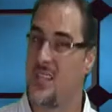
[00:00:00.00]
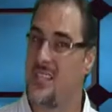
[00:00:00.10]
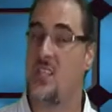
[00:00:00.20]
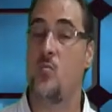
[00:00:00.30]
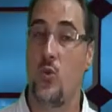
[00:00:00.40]
The
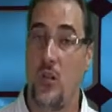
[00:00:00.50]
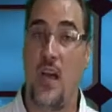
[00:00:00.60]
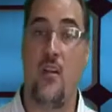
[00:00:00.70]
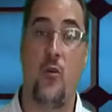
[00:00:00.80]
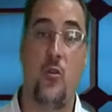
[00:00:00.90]
system will,
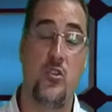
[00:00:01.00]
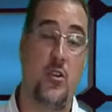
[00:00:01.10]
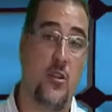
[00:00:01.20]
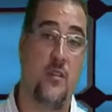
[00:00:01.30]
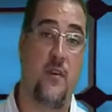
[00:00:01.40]
however, also
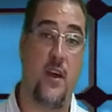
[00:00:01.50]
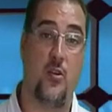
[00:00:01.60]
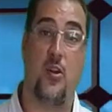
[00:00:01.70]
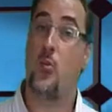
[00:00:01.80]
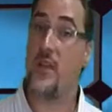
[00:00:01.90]
notify
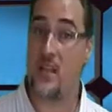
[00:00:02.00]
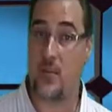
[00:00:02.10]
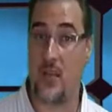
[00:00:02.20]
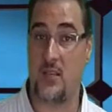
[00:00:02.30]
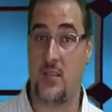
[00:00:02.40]
you on a weekly
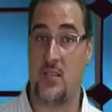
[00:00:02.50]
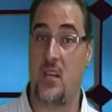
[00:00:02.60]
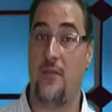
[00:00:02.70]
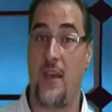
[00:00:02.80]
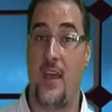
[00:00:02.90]
basis
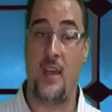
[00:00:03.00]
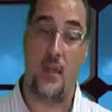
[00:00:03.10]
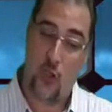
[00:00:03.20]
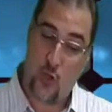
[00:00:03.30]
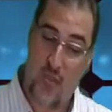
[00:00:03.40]
if a
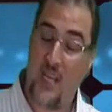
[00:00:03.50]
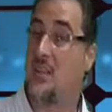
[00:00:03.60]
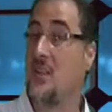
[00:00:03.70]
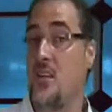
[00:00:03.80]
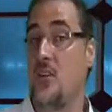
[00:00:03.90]
trainee
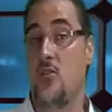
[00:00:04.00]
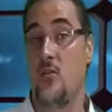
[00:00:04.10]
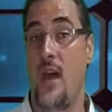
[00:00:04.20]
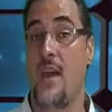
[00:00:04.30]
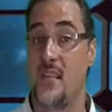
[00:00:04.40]
underneath you
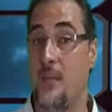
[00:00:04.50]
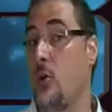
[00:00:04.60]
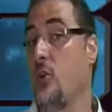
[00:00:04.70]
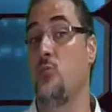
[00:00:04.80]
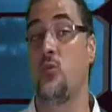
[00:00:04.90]
has
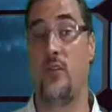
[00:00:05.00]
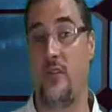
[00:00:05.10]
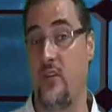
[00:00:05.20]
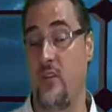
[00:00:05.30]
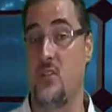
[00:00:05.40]
uploaded proof of
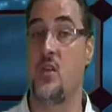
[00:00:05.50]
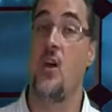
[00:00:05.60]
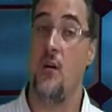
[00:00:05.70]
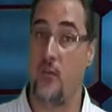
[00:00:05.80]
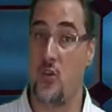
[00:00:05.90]
evidence
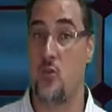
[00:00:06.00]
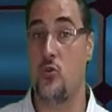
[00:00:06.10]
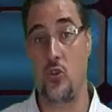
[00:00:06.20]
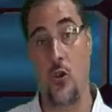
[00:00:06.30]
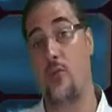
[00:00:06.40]
for you
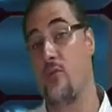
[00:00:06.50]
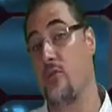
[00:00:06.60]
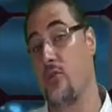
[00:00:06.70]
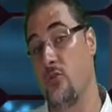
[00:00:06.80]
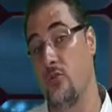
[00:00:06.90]
to go and
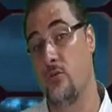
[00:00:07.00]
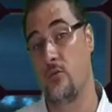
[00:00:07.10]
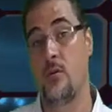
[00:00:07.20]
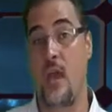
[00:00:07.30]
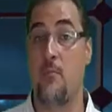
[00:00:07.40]
review,
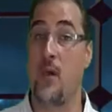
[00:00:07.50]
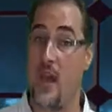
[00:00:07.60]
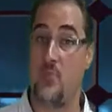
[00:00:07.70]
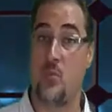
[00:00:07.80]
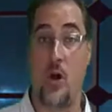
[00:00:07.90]
and
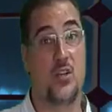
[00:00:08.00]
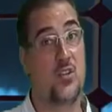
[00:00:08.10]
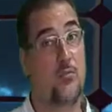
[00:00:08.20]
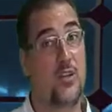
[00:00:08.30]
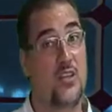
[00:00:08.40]
perhaps mark as
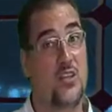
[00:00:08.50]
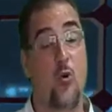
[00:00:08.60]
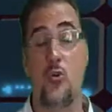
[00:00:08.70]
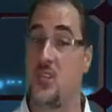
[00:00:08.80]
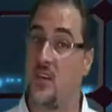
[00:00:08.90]
completed
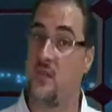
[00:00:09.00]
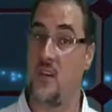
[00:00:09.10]
or to give